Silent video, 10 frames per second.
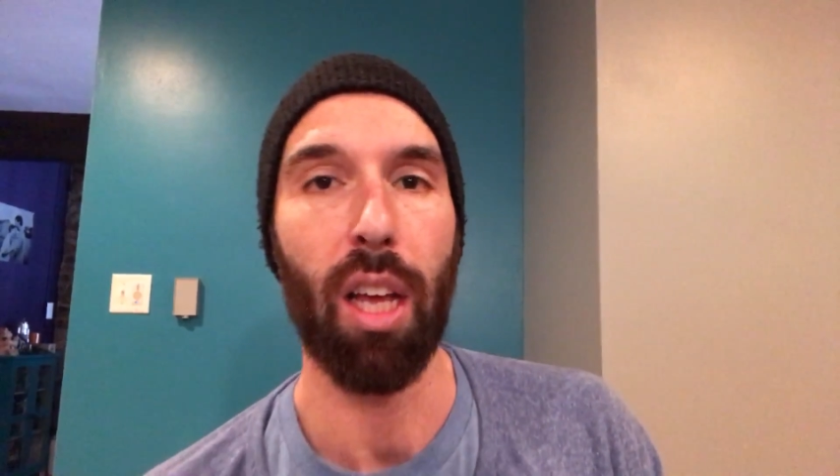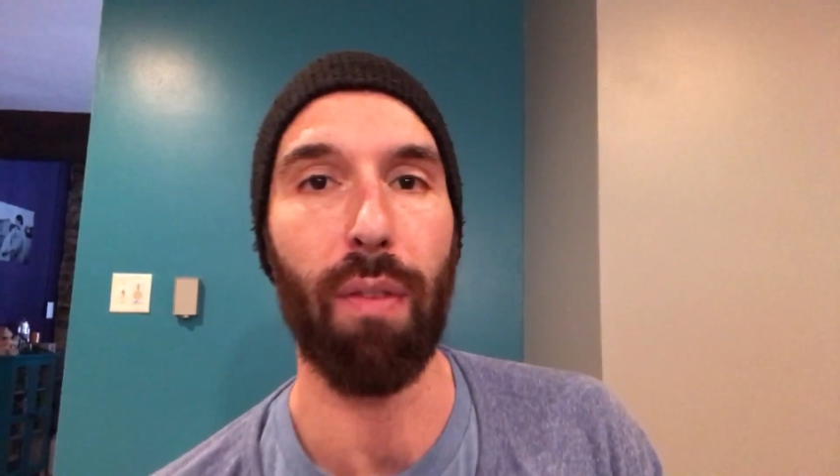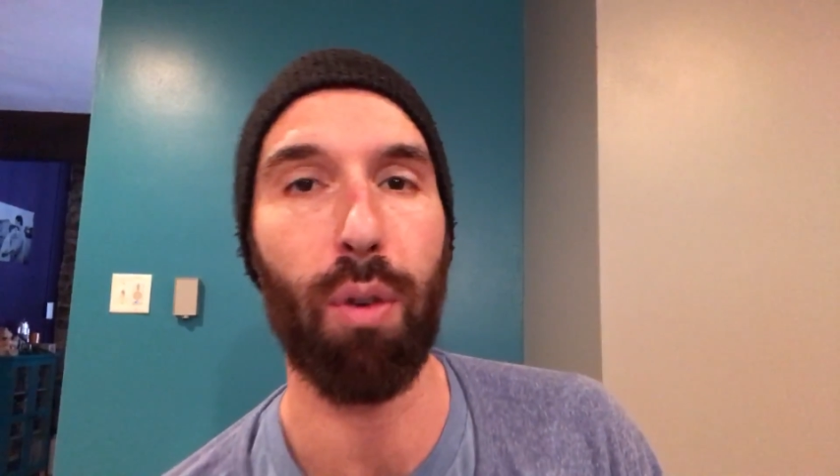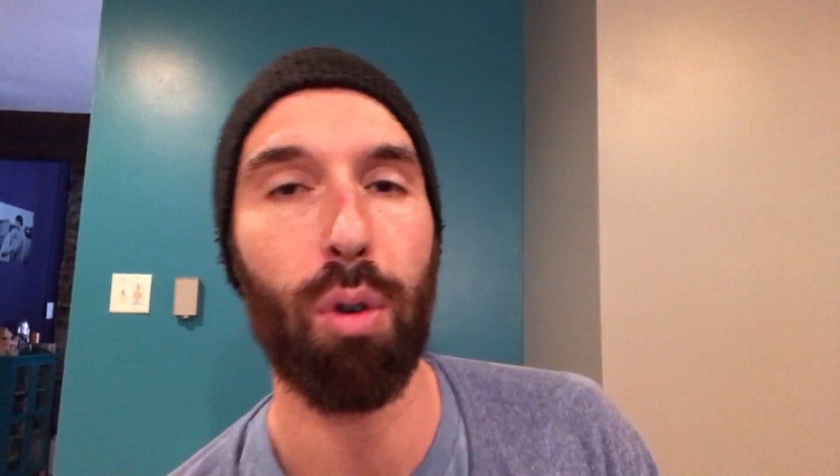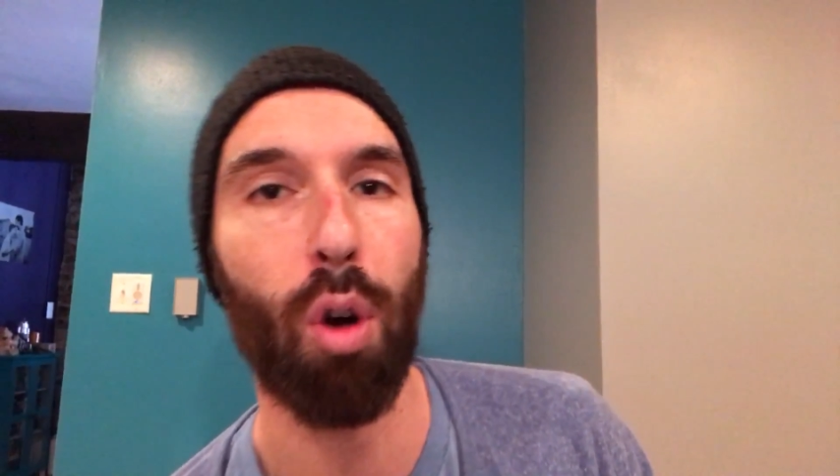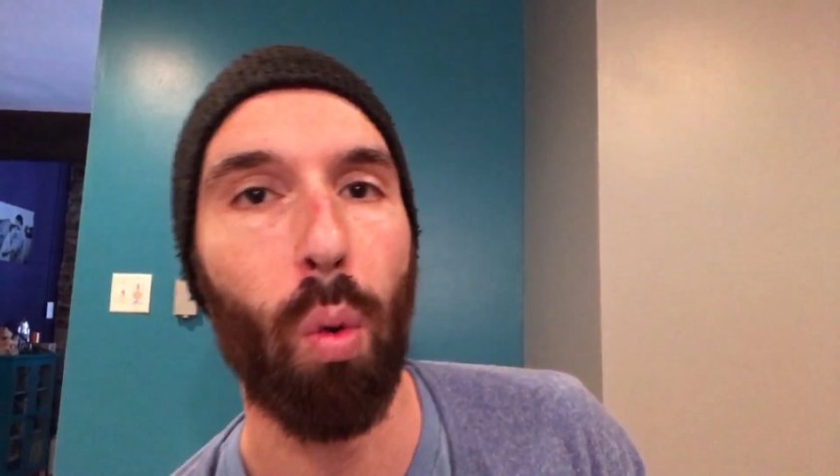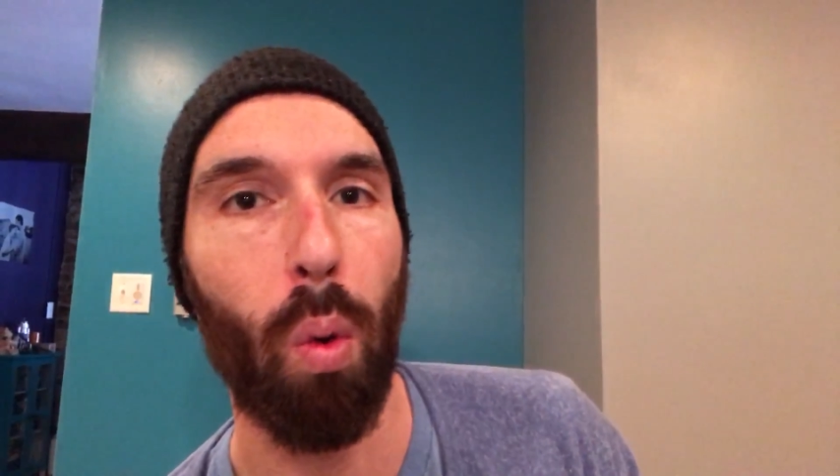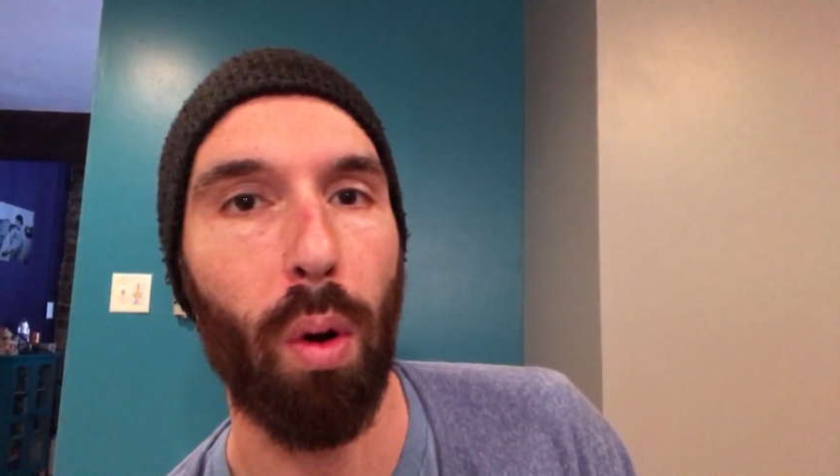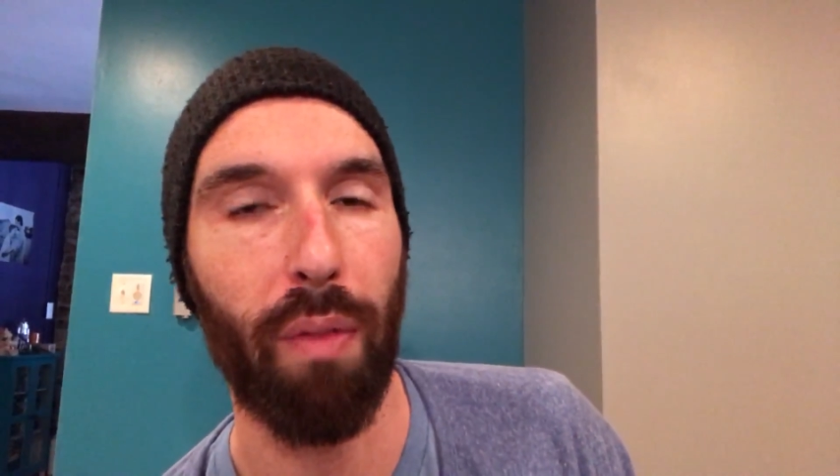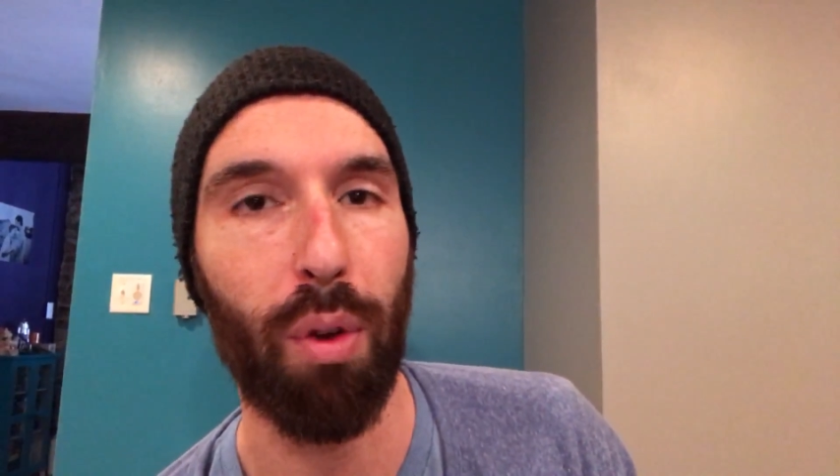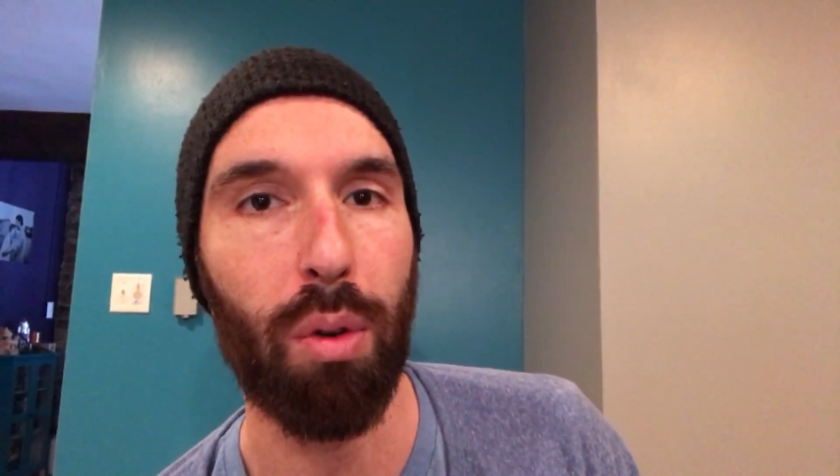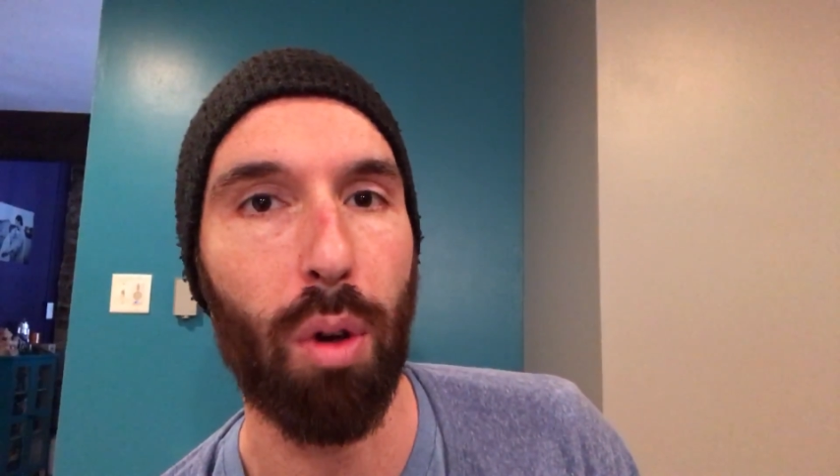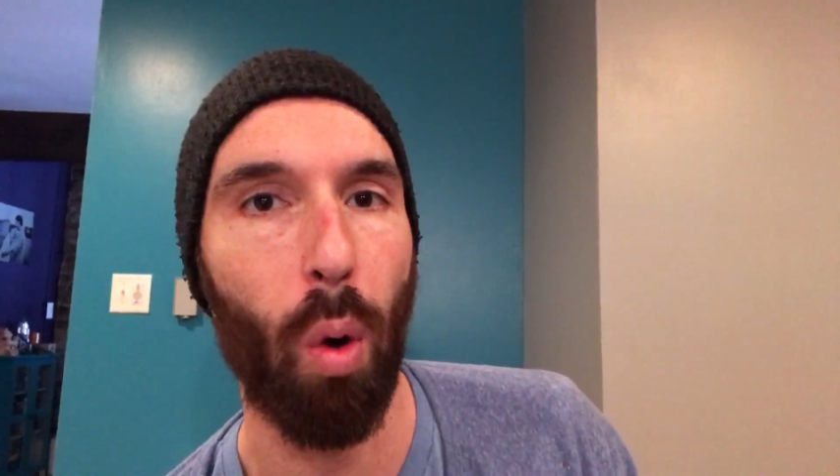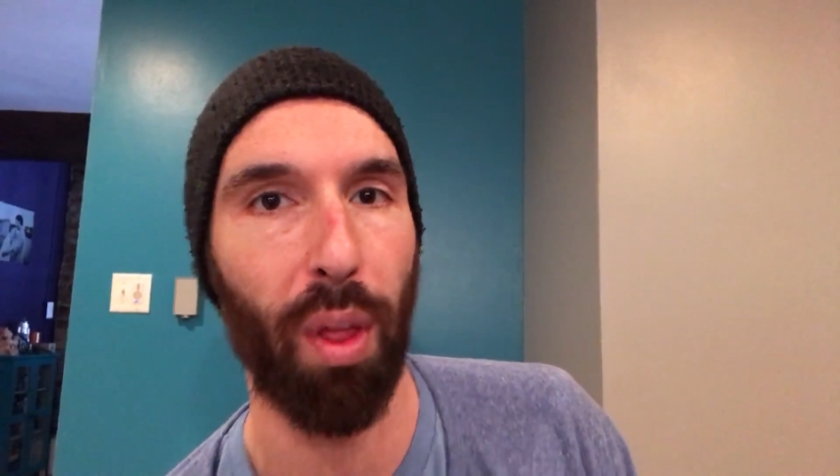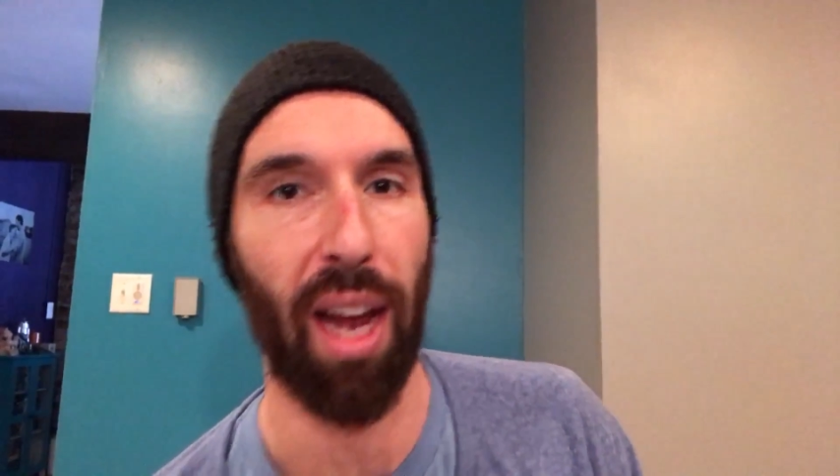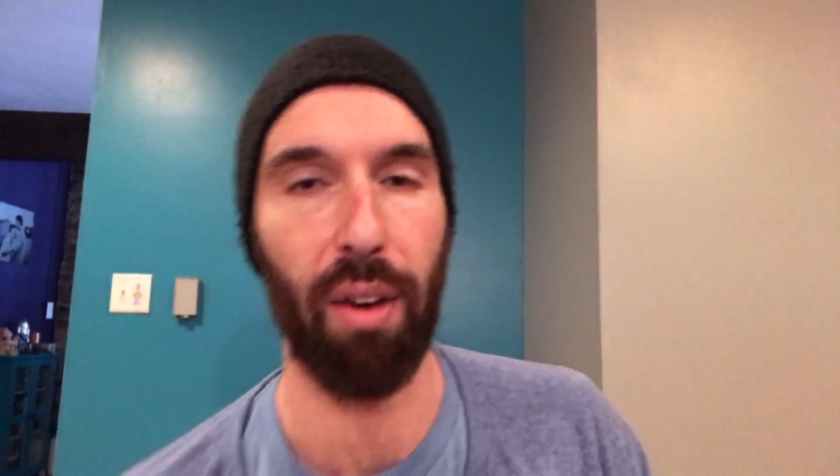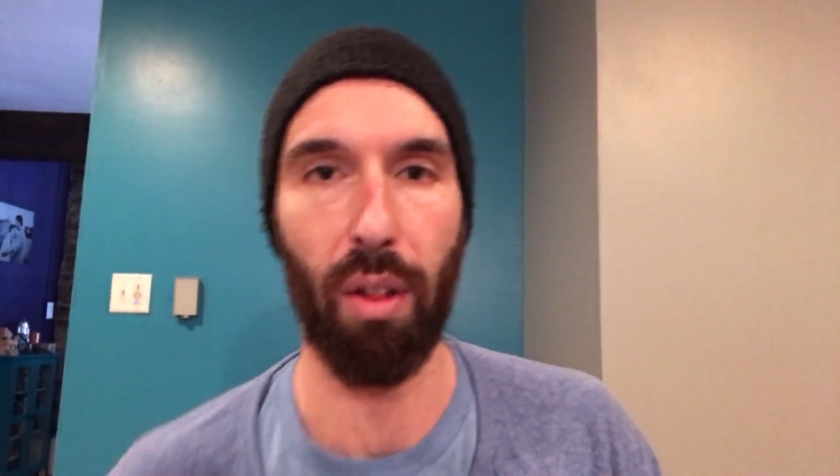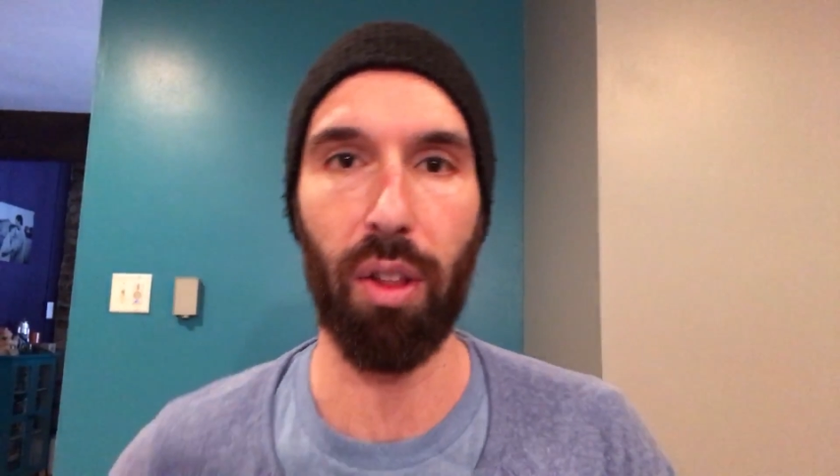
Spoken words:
if you know that,